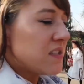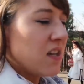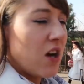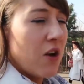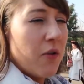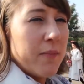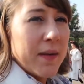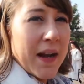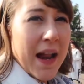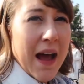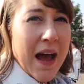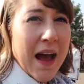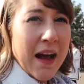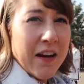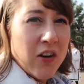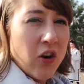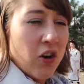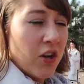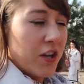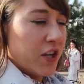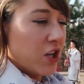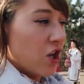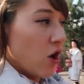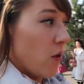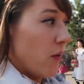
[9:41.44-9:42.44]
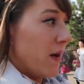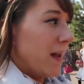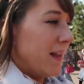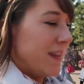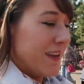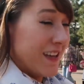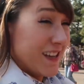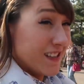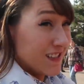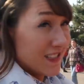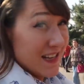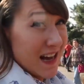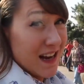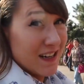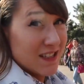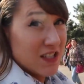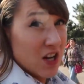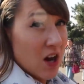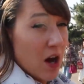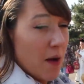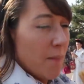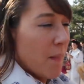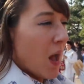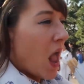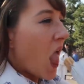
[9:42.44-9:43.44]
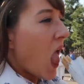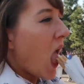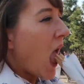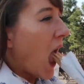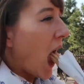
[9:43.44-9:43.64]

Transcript: So I'm going to hang on and go at the exact time.